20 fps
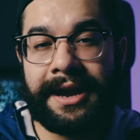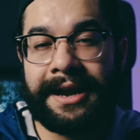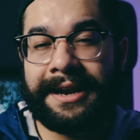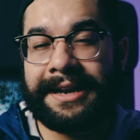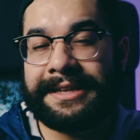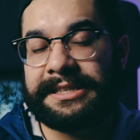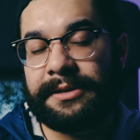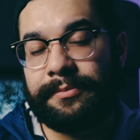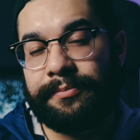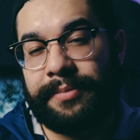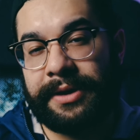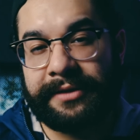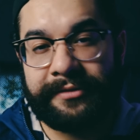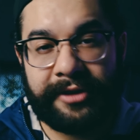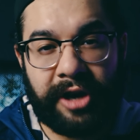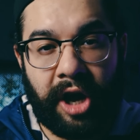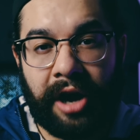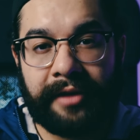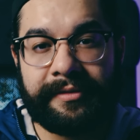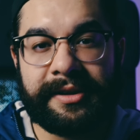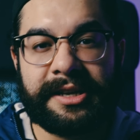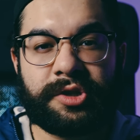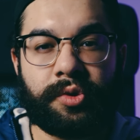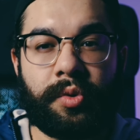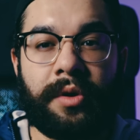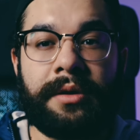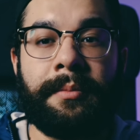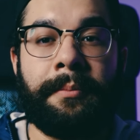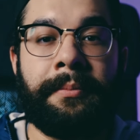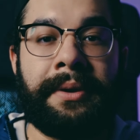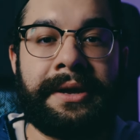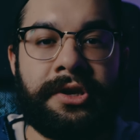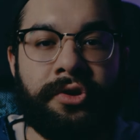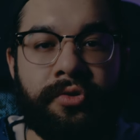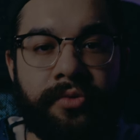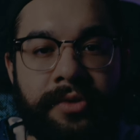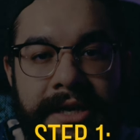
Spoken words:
and it's a bit of an obvious one, but you